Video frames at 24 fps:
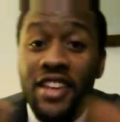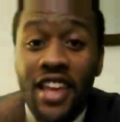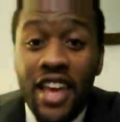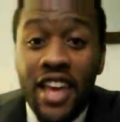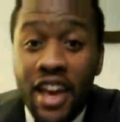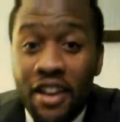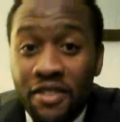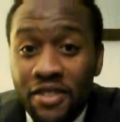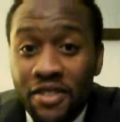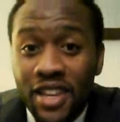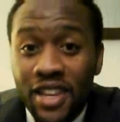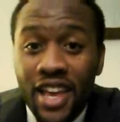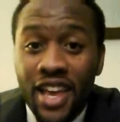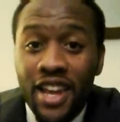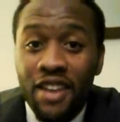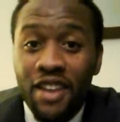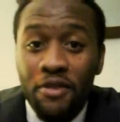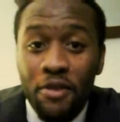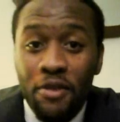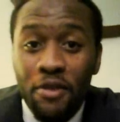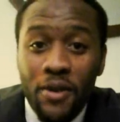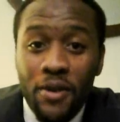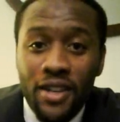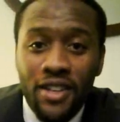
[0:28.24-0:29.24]
day after that,
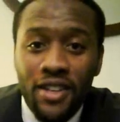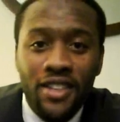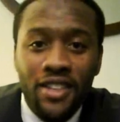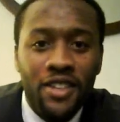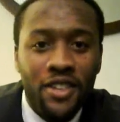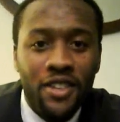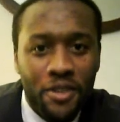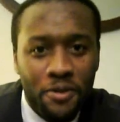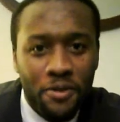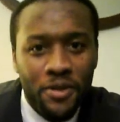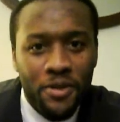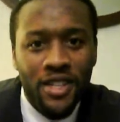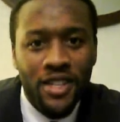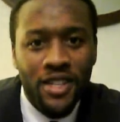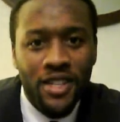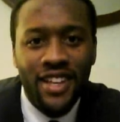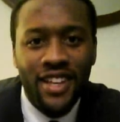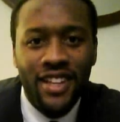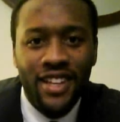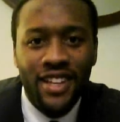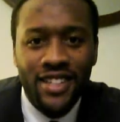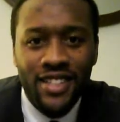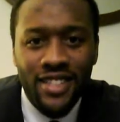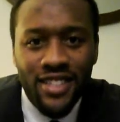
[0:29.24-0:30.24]
if it was, you know what I'm saying?
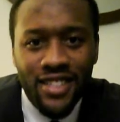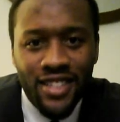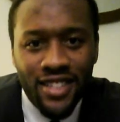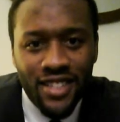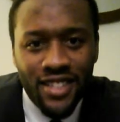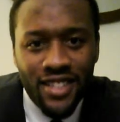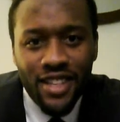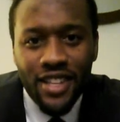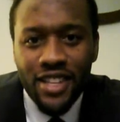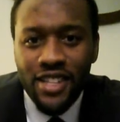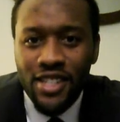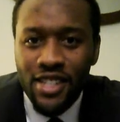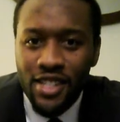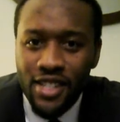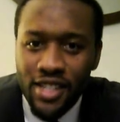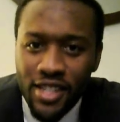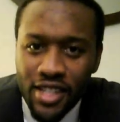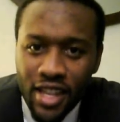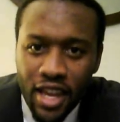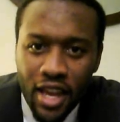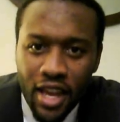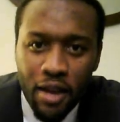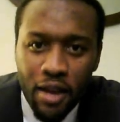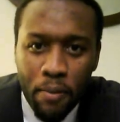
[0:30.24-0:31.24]
Let's just
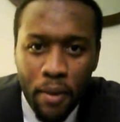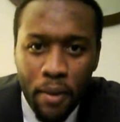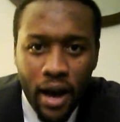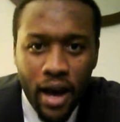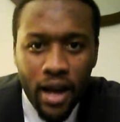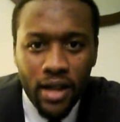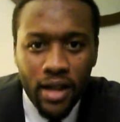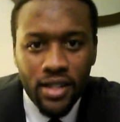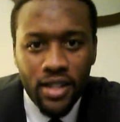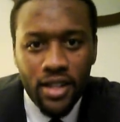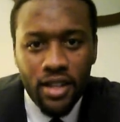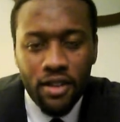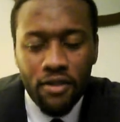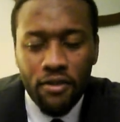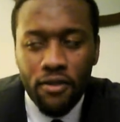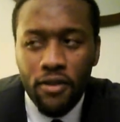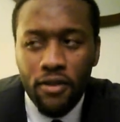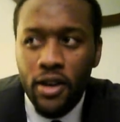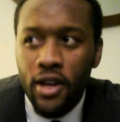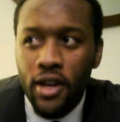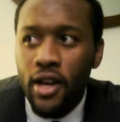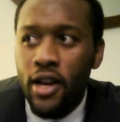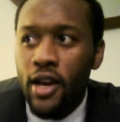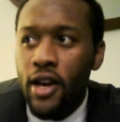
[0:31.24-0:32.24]
stay positive.
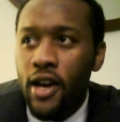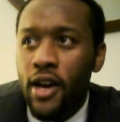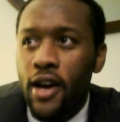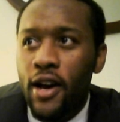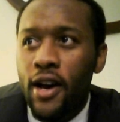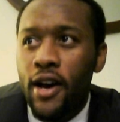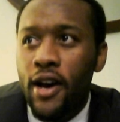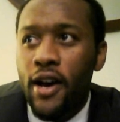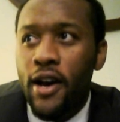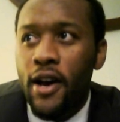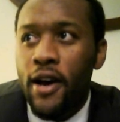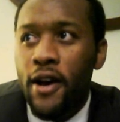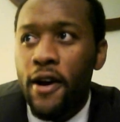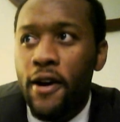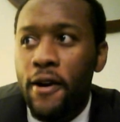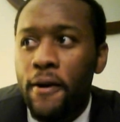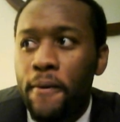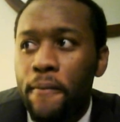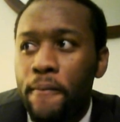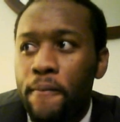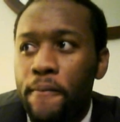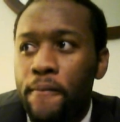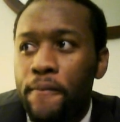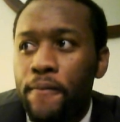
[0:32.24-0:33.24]

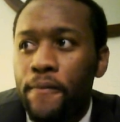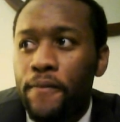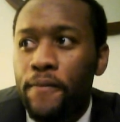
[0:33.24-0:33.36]
I